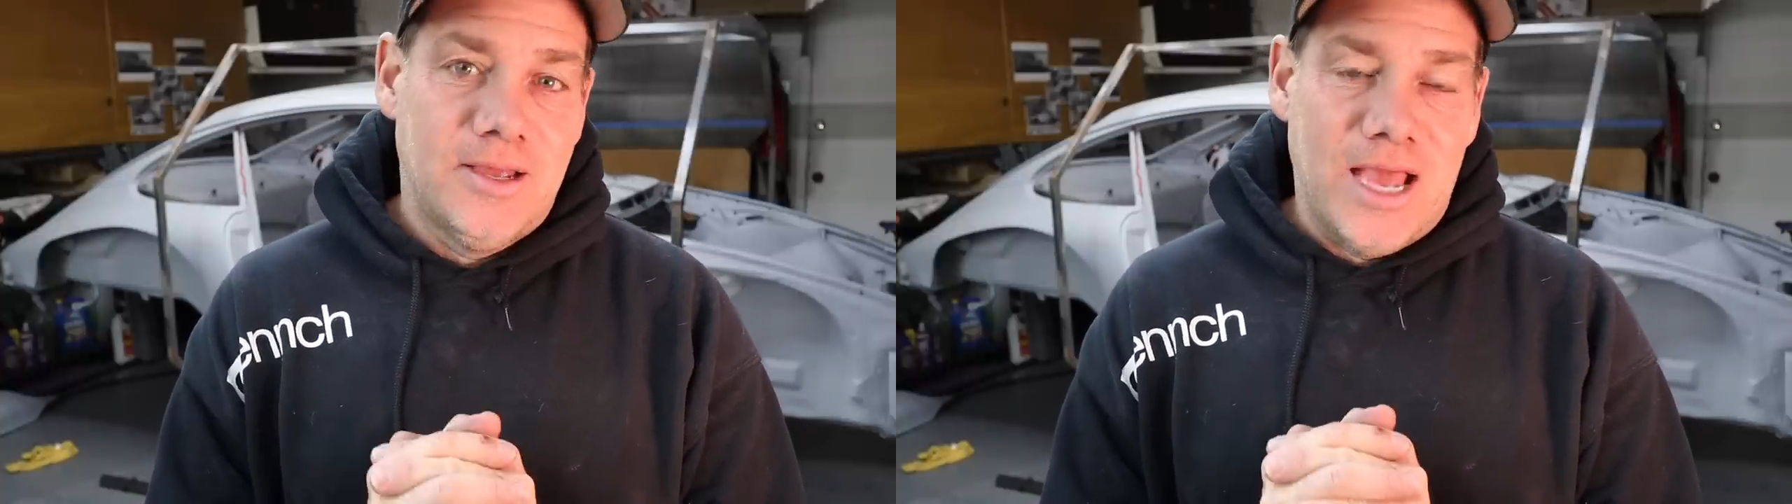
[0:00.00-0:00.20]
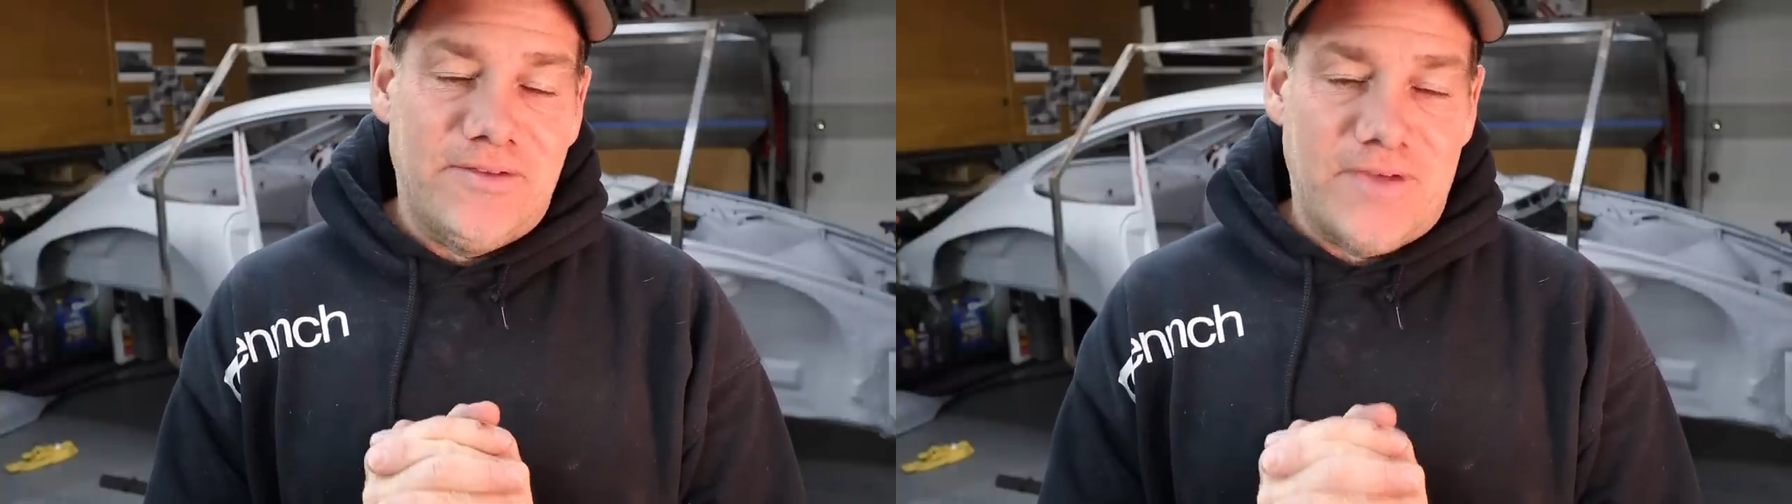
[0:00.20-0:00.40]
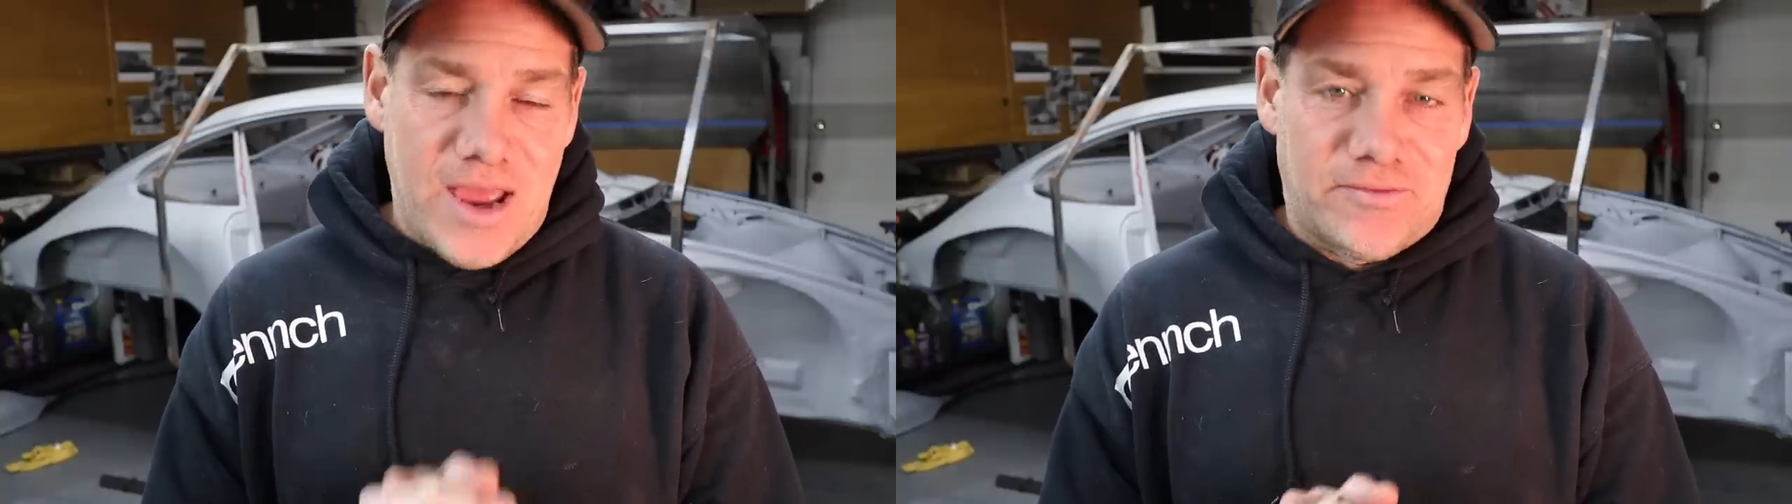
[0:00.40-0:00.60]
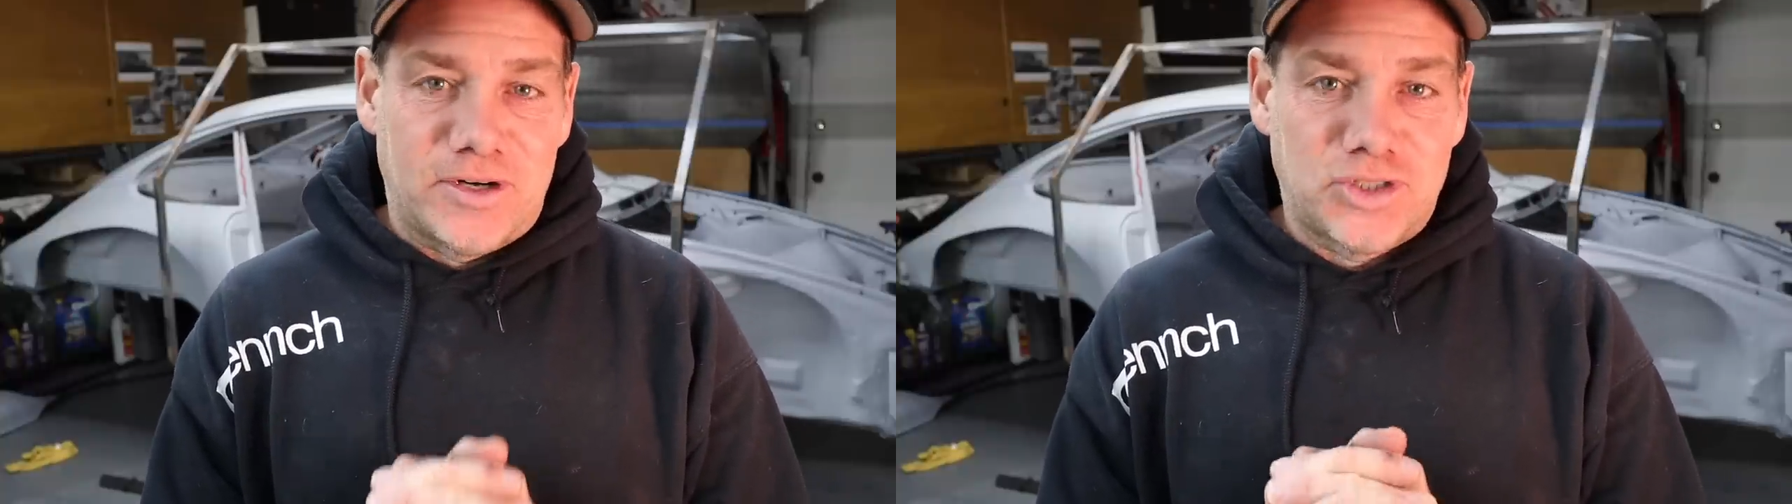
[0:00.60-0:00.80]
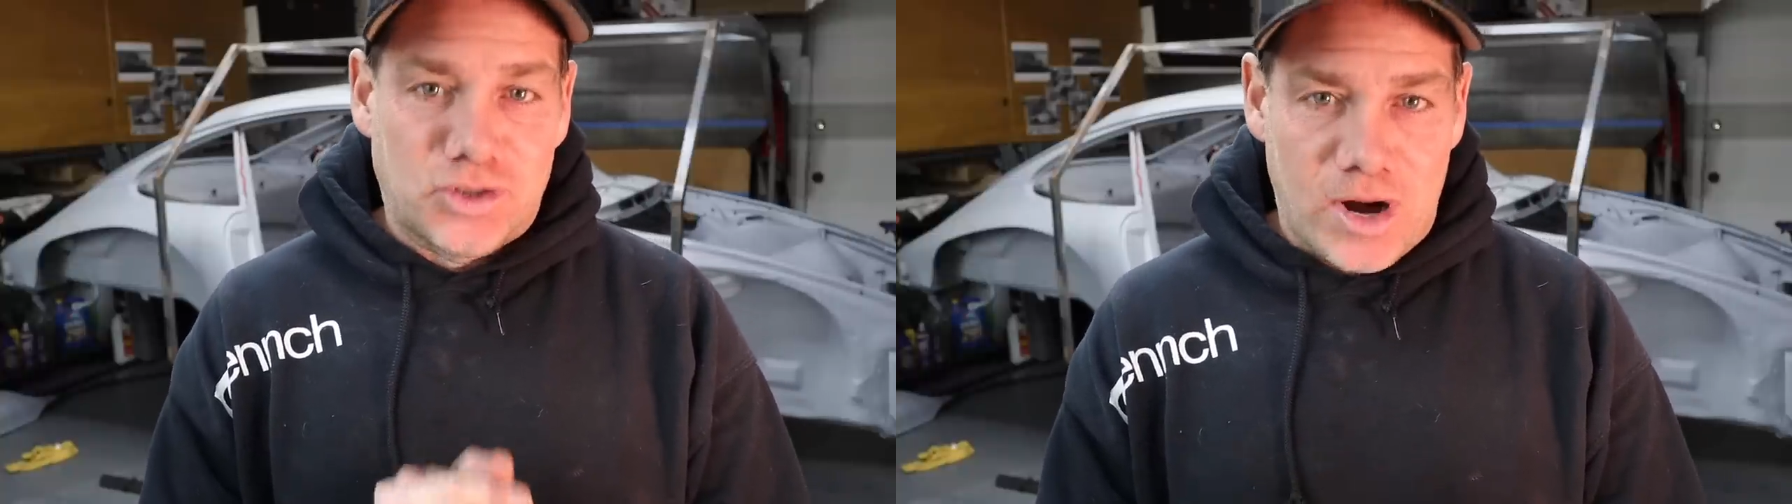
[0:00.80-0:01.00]
I've
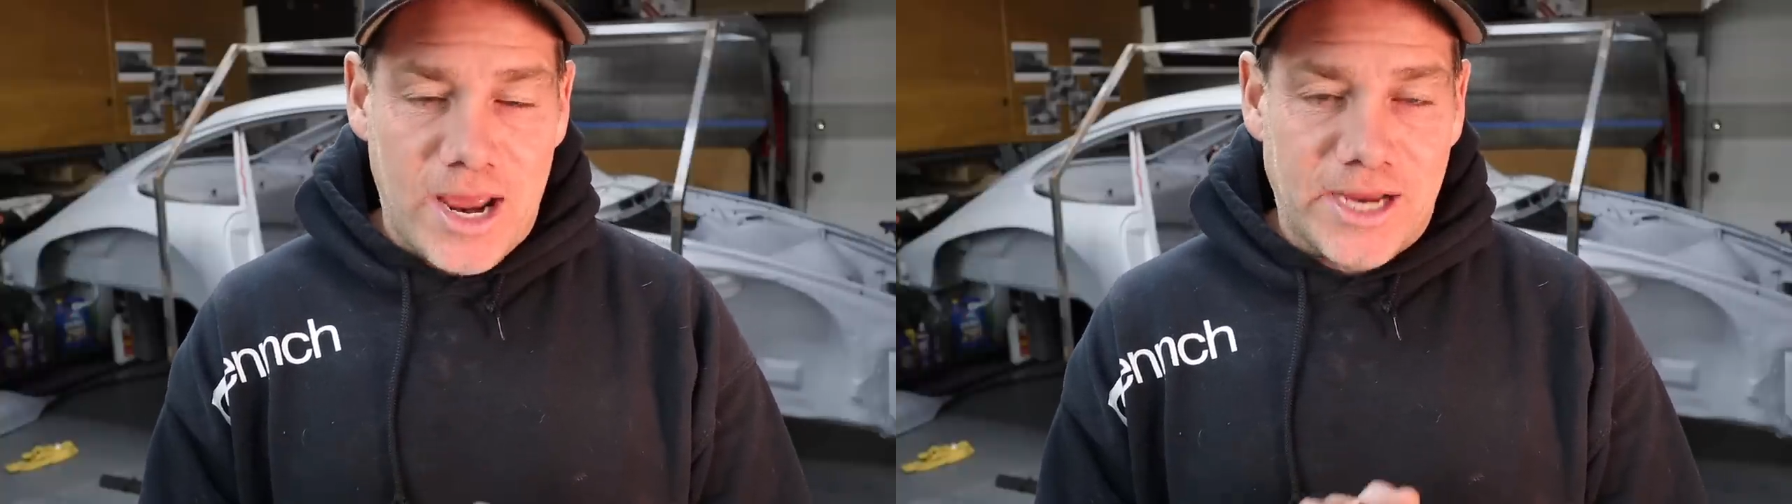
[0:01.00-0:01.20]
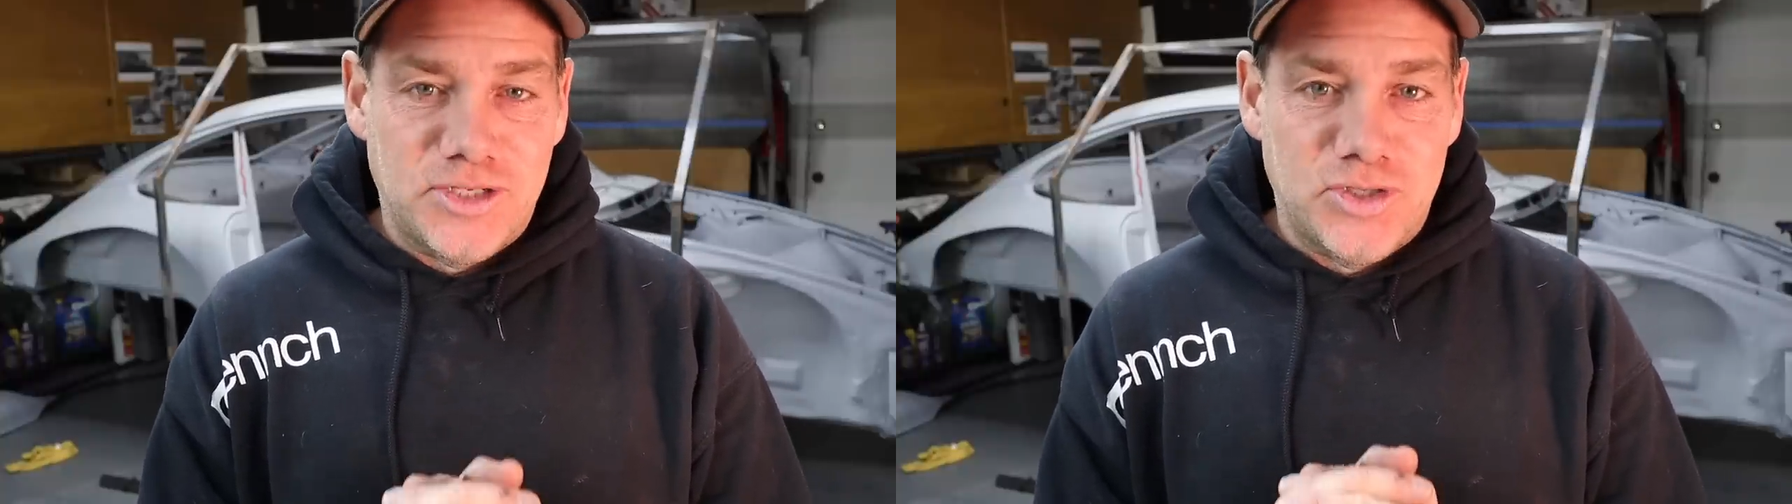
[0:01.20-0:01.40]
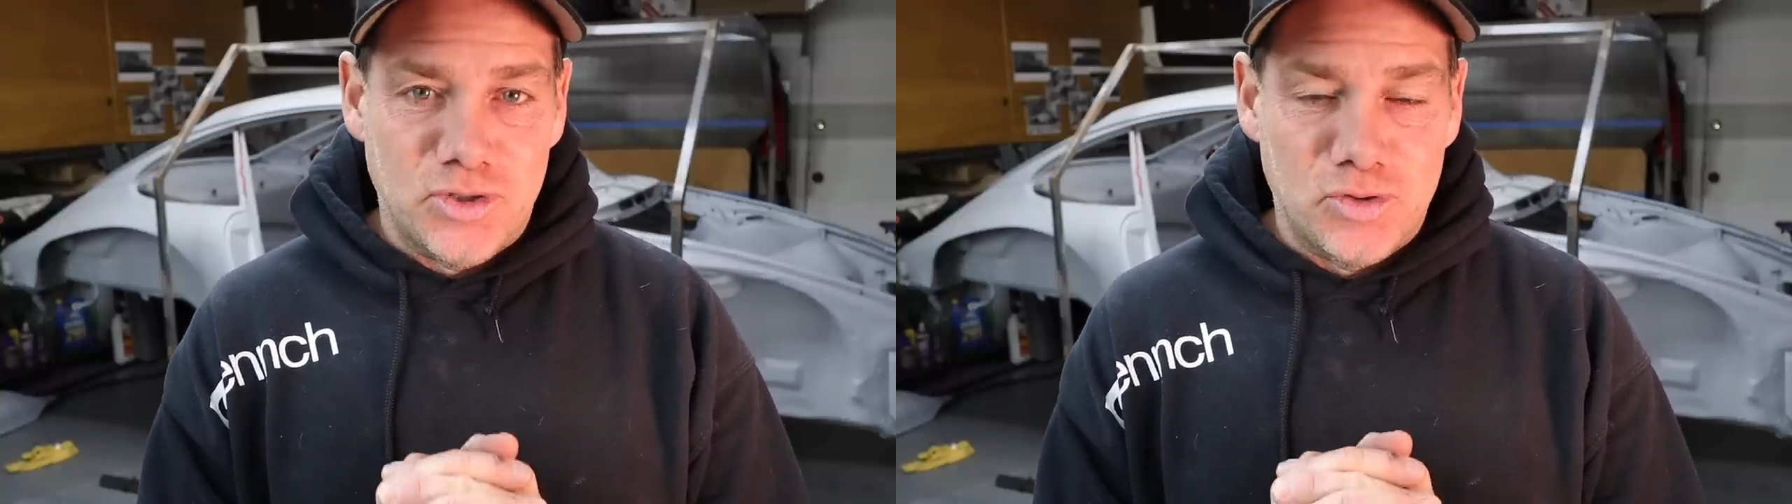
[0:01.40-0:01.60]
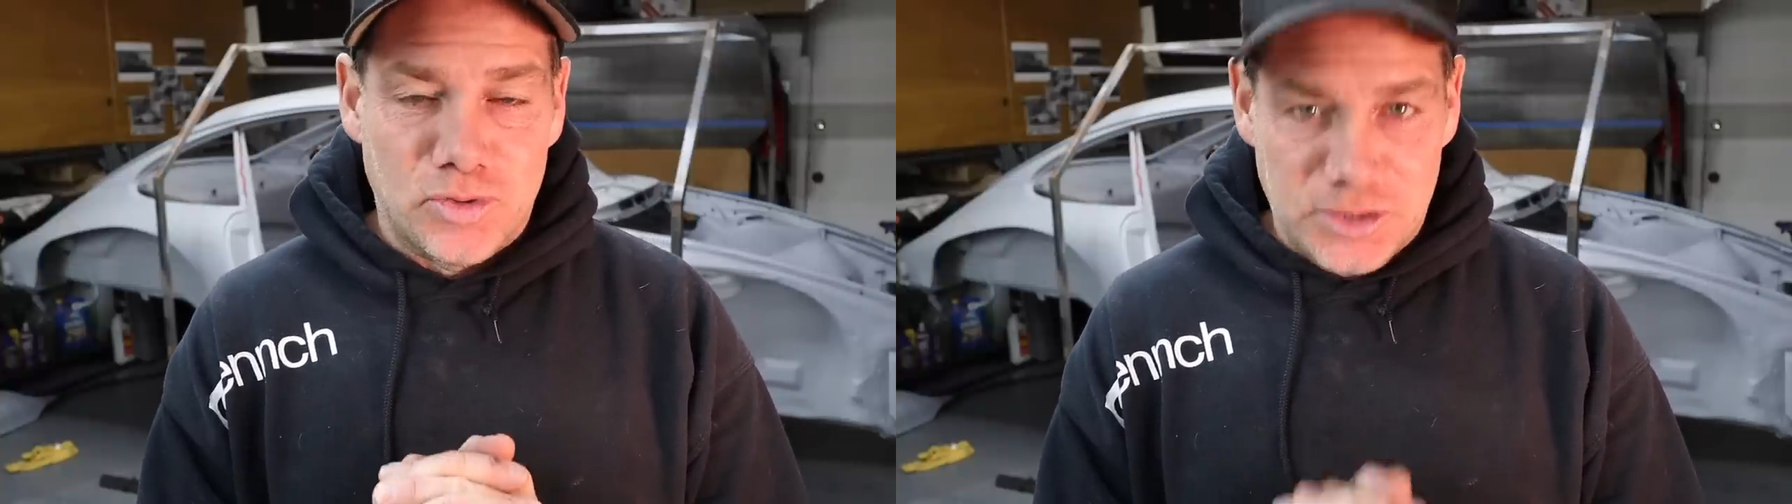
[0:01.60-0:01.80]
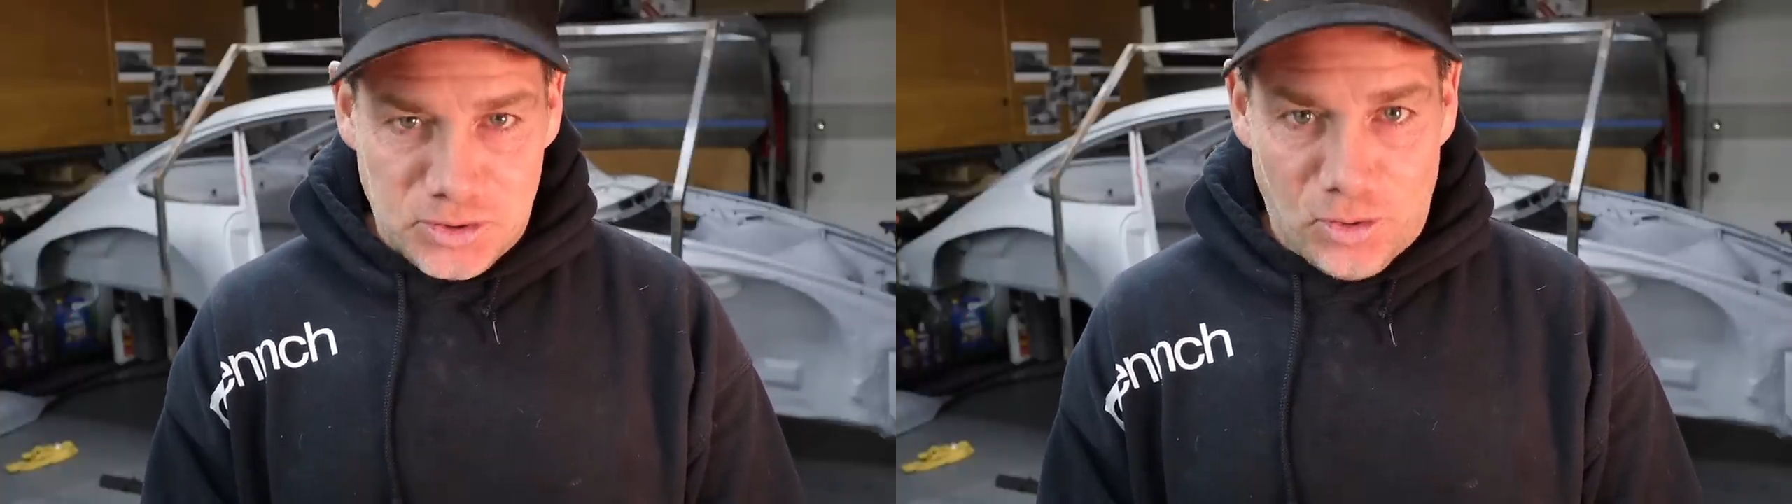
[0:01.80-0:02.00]
ever tried to
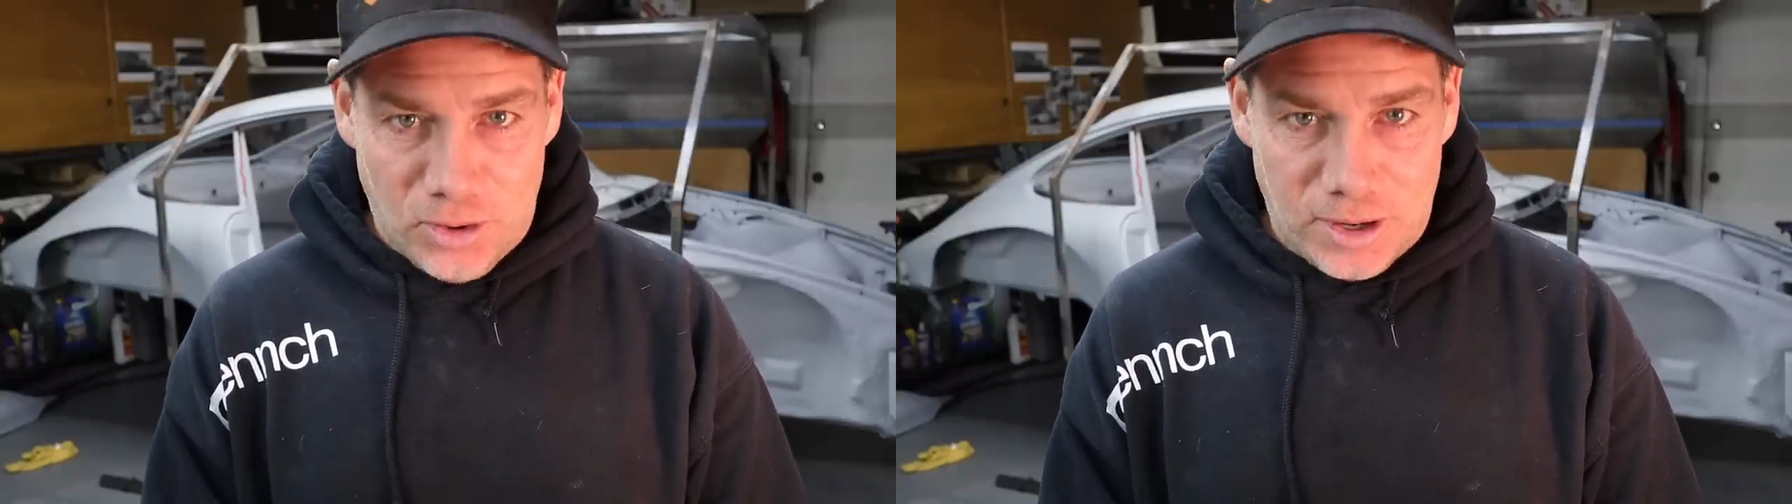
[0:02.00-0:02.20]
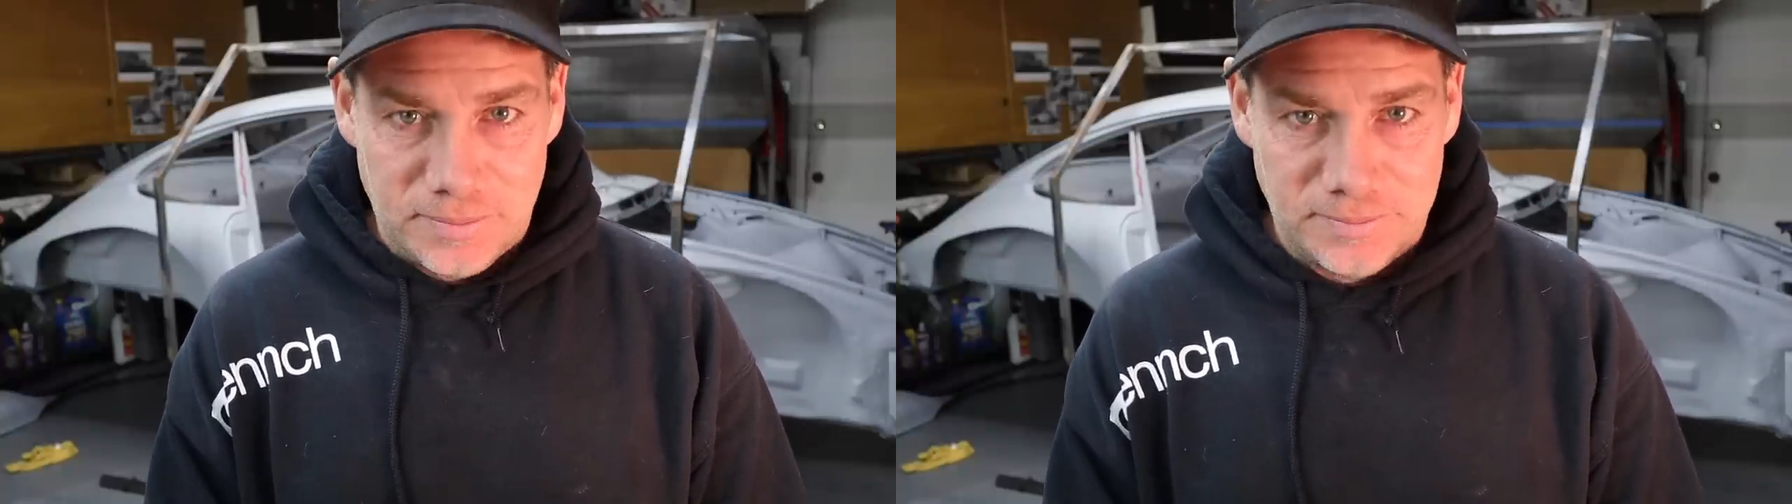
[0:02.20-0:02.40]
restore.